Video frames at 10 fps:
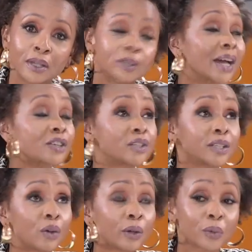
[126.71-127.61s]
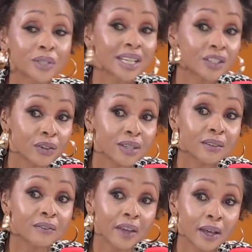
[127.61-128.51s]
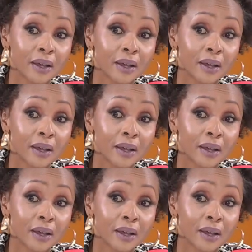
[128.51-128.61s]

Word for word: No, actually, no, it was Dangerous Affair.